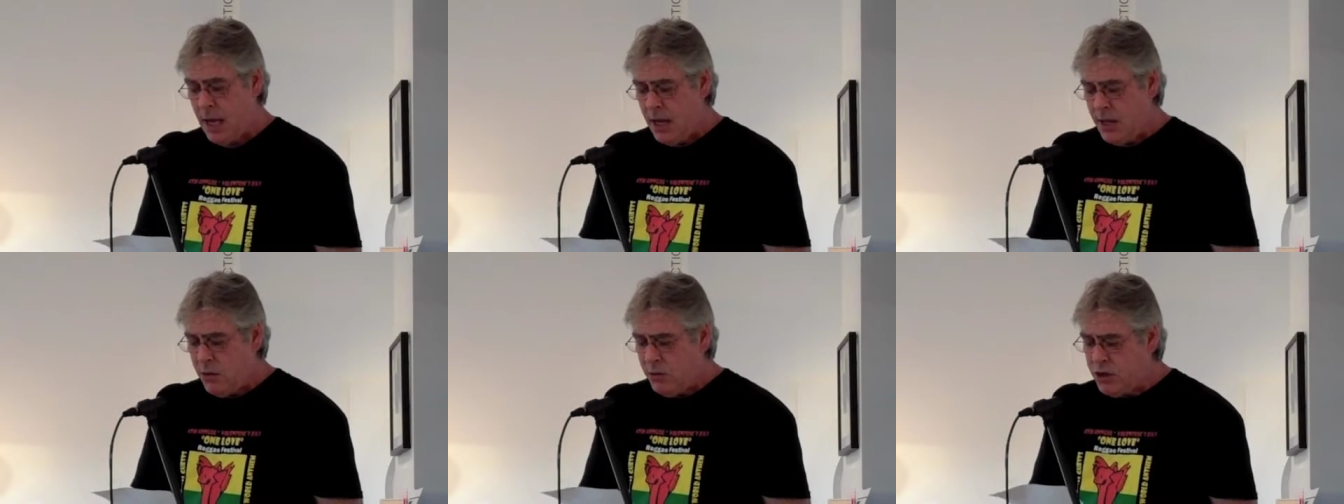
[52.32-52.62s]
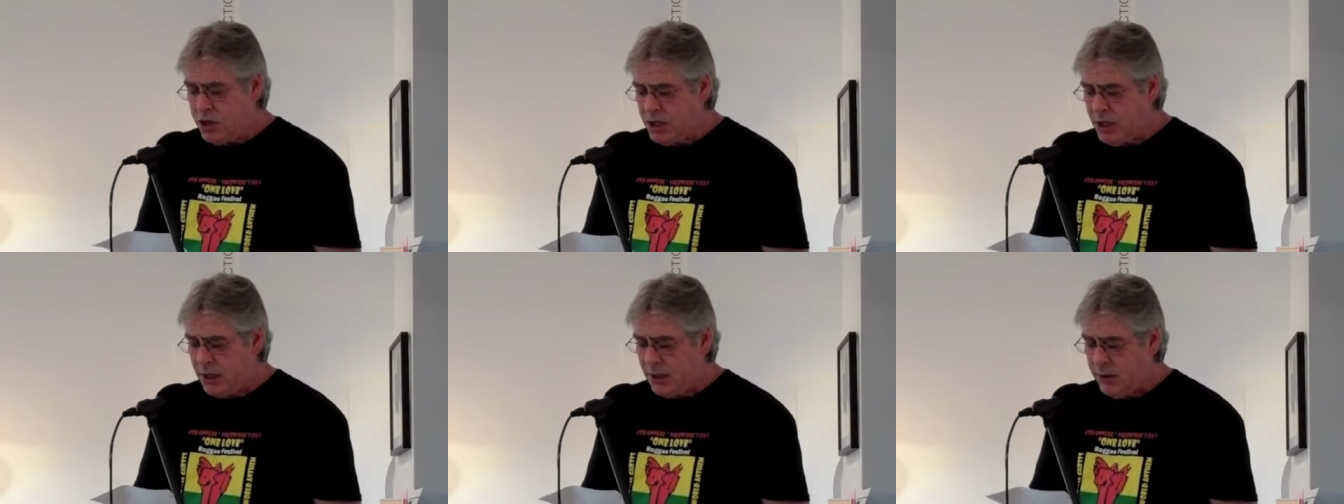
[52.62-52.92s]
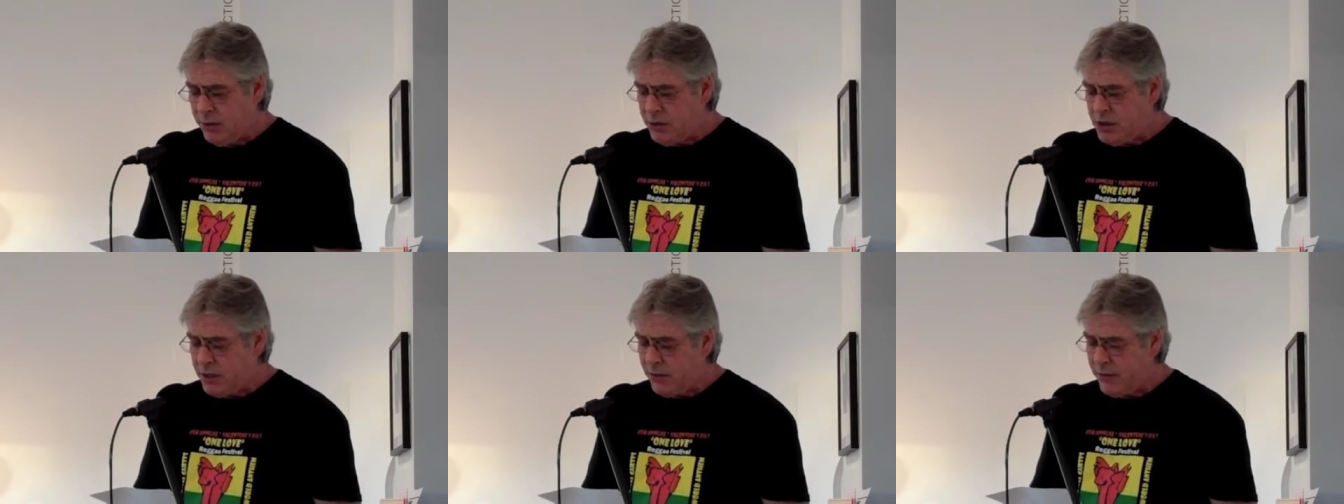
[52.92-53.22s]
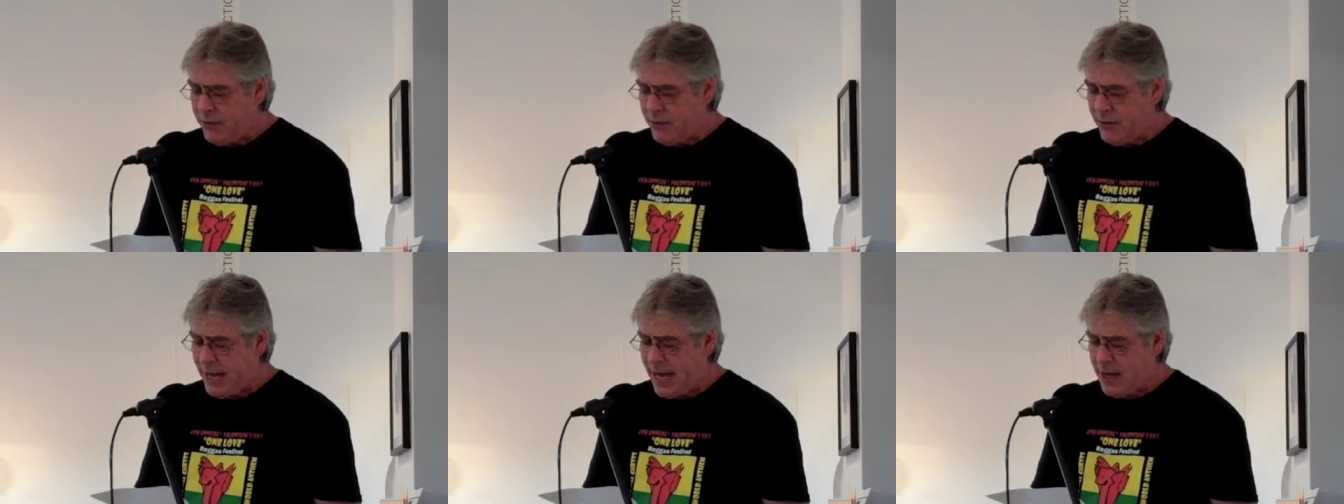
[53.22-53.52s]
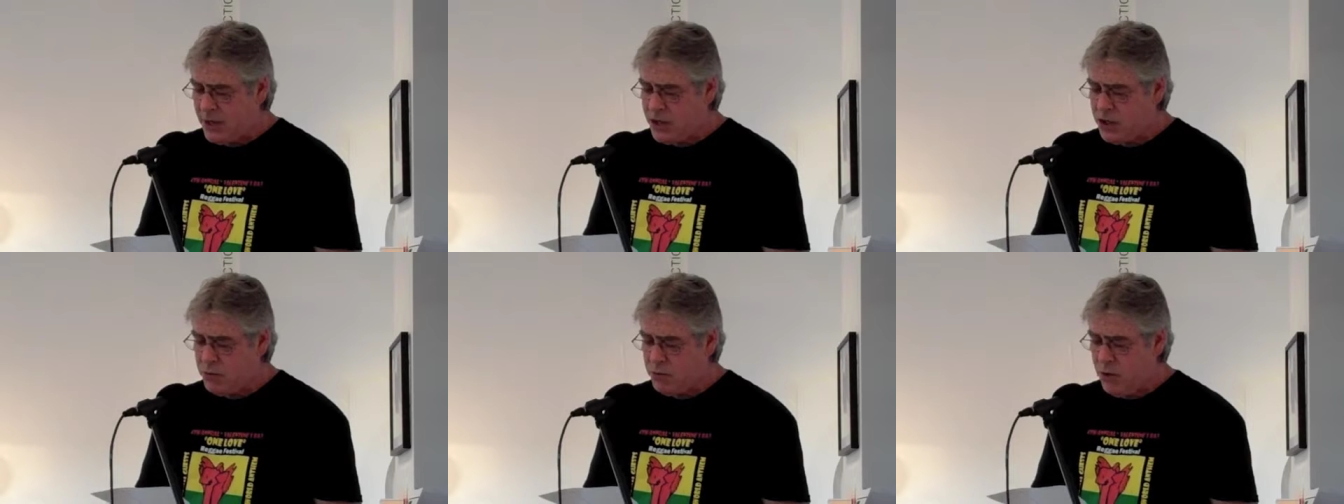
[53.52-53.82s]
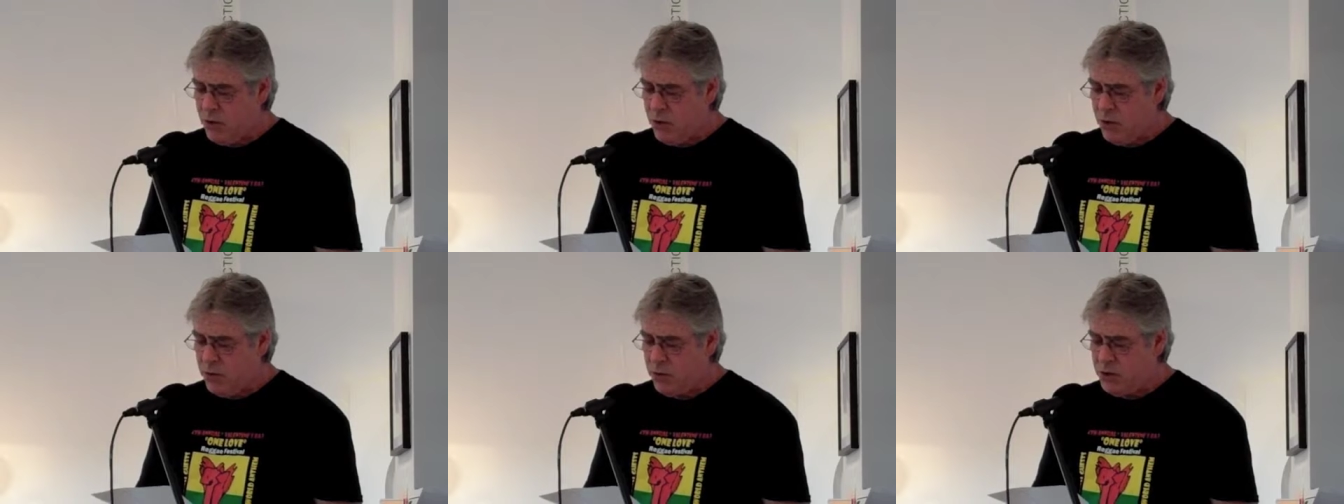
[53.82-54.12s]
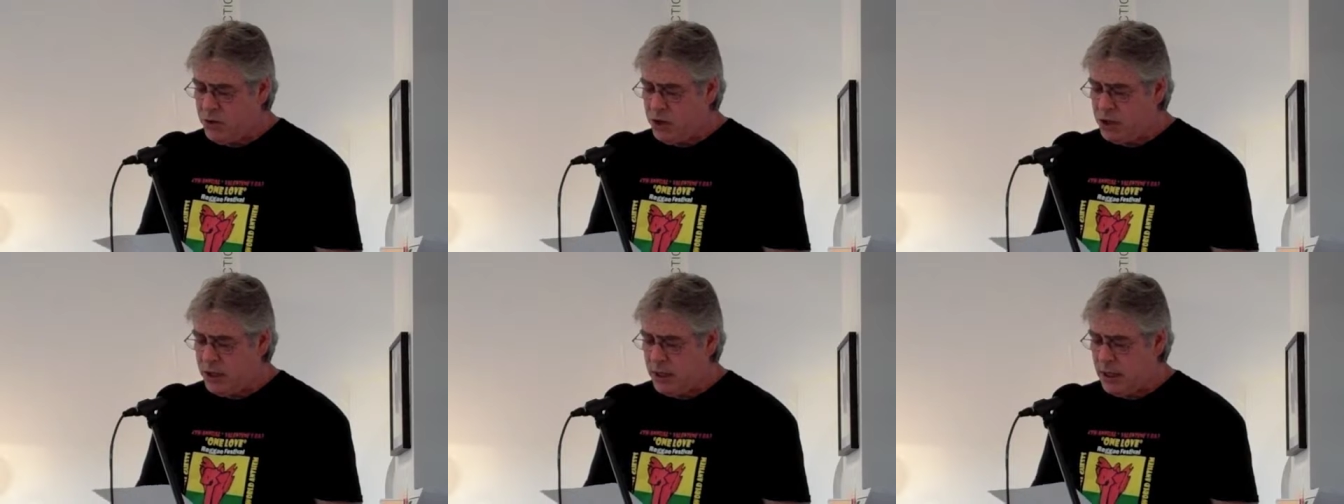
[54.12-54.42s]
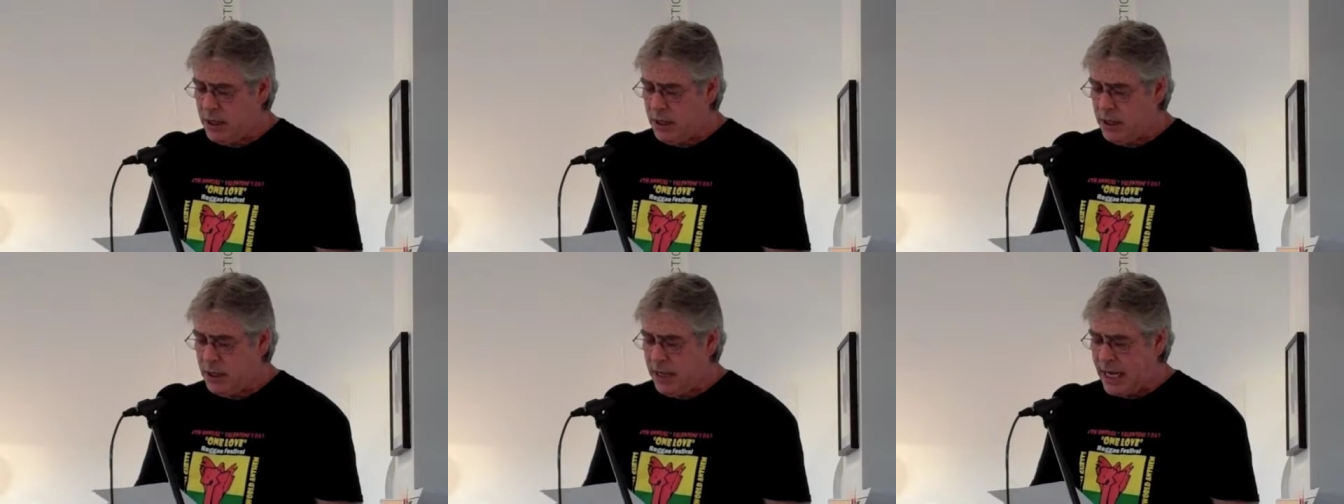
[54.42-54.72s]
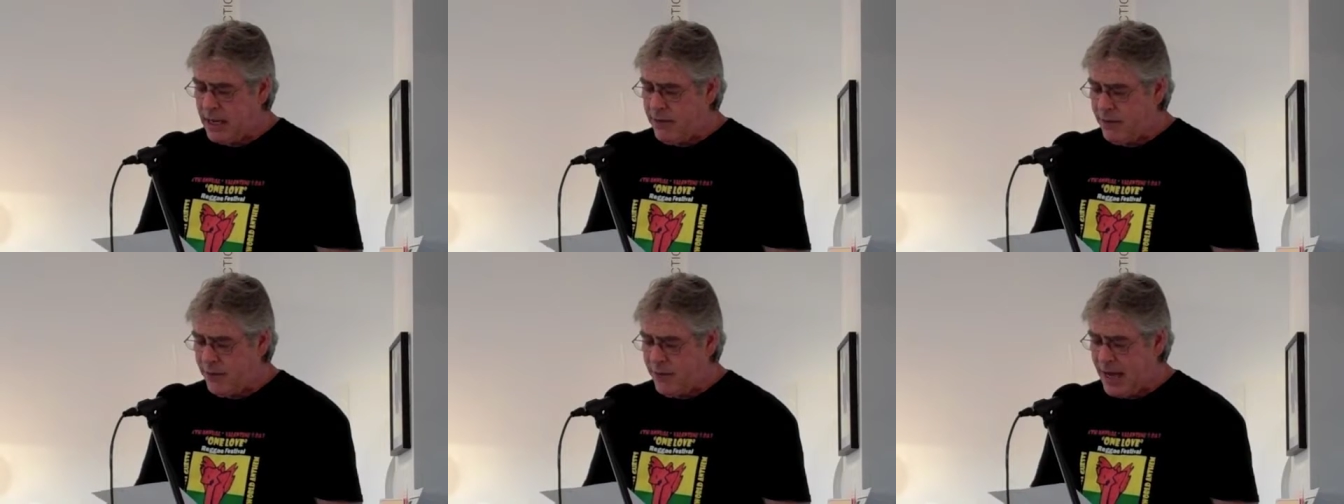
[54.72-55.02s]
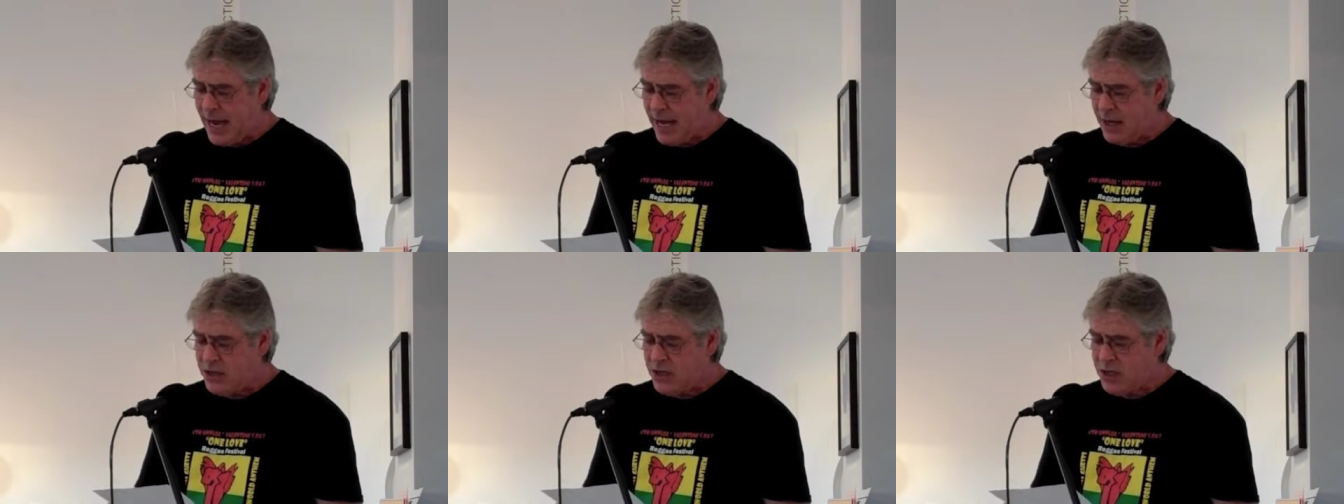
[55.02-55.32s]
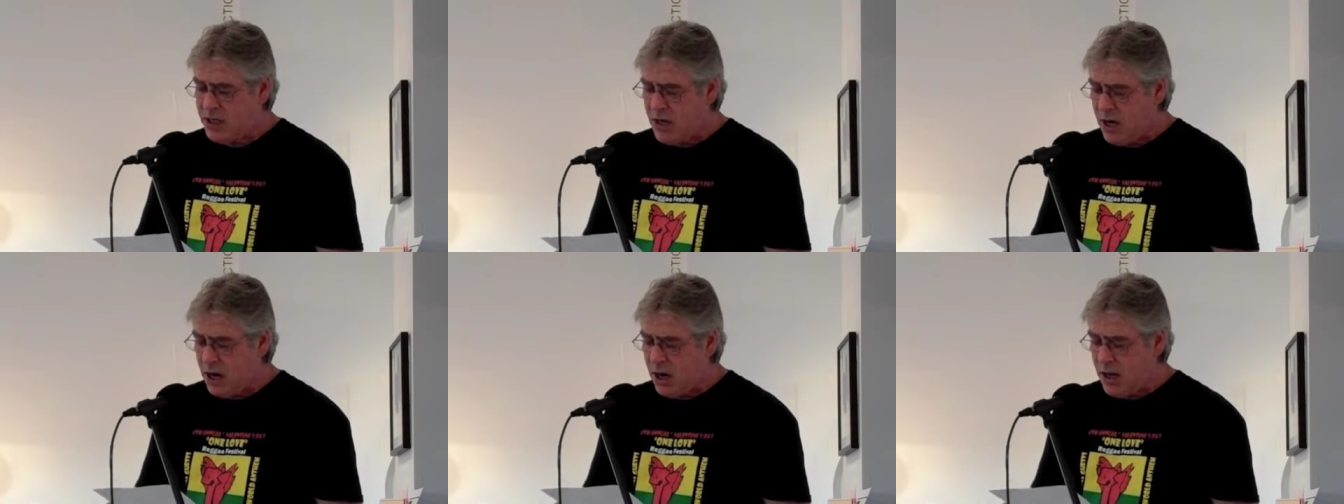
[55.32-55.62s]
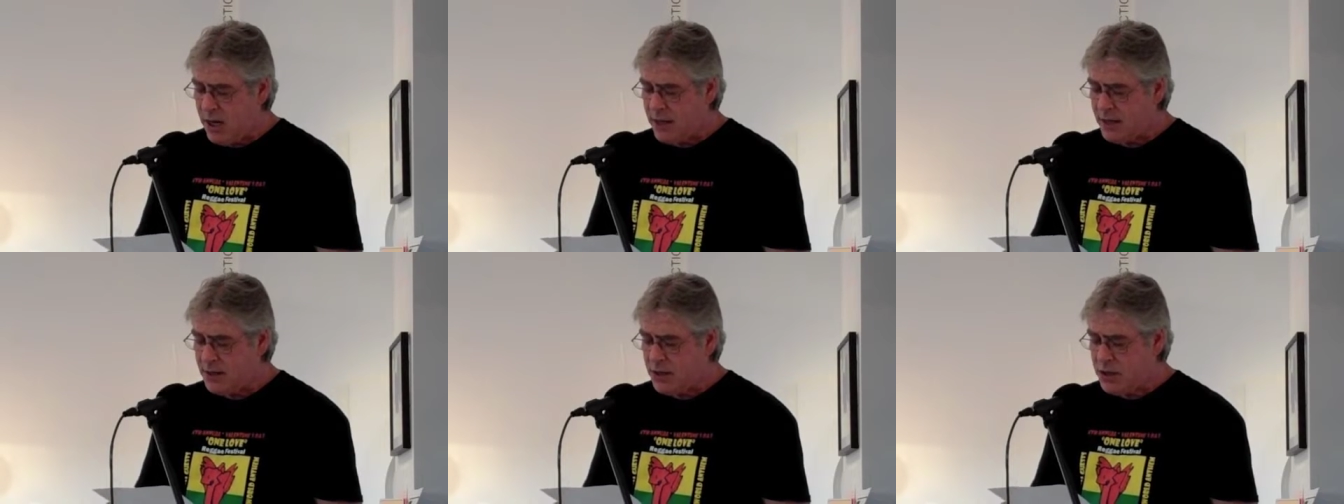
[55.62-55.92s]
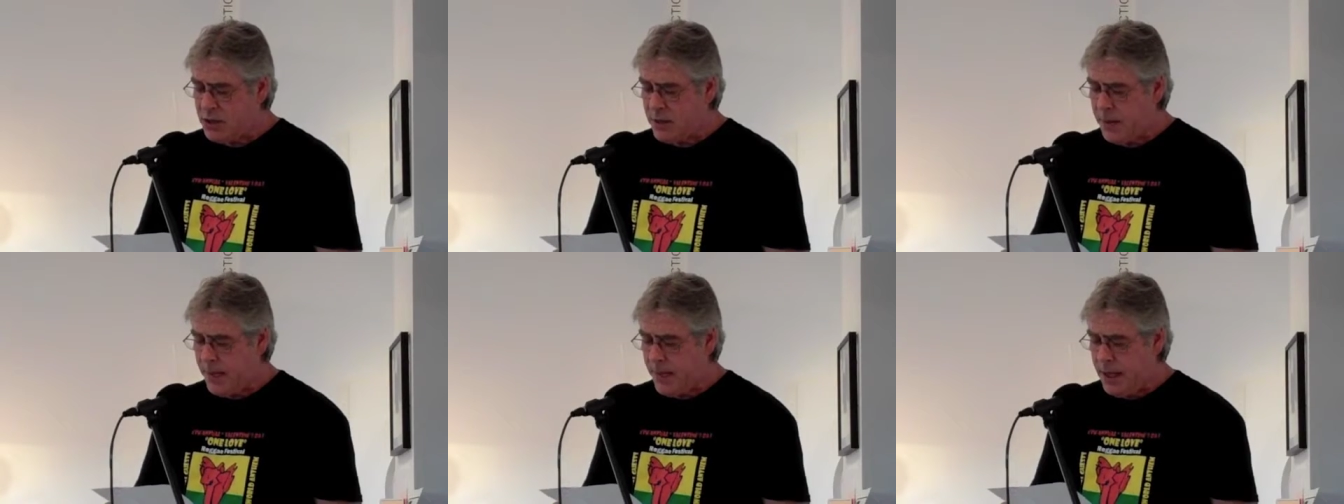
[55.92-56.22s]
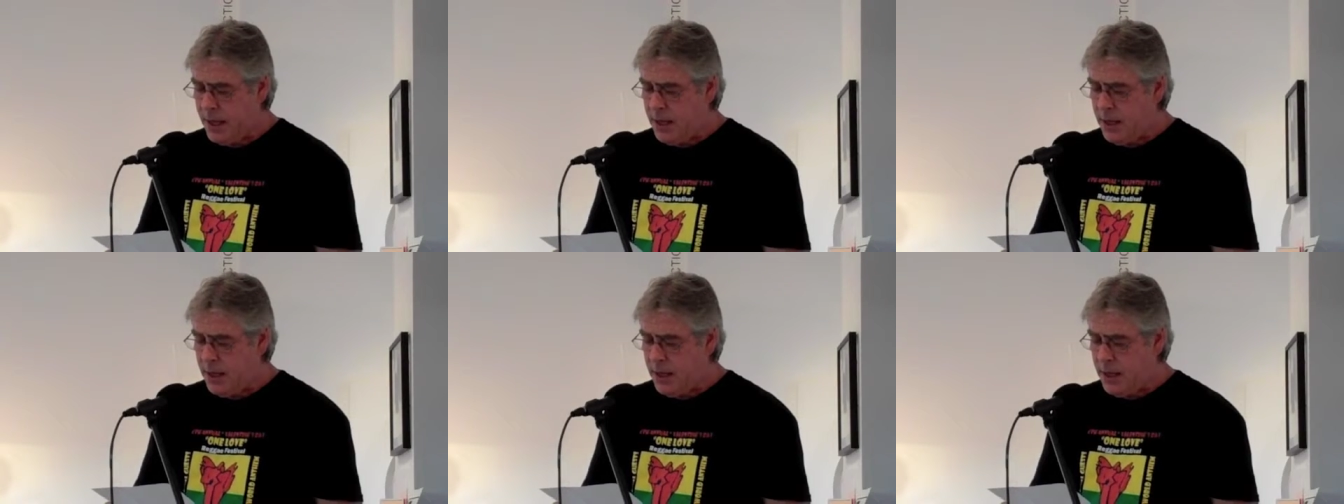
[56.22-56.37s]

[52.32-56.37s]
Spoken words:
You sellers of fast roads and fast gods,